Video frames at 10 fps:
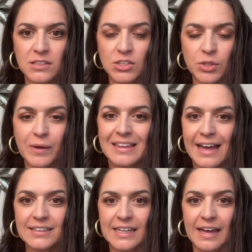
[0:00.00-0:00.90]
to do at
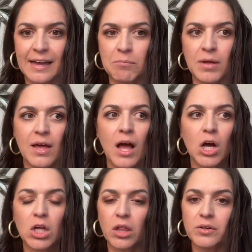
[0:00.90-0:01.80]
that time
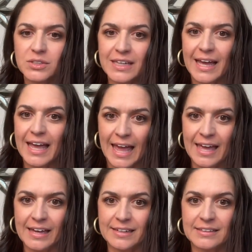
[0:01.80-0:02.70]
close at
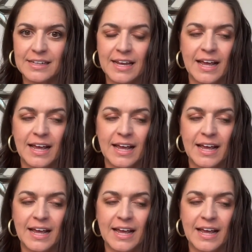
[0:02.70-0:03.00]
hand.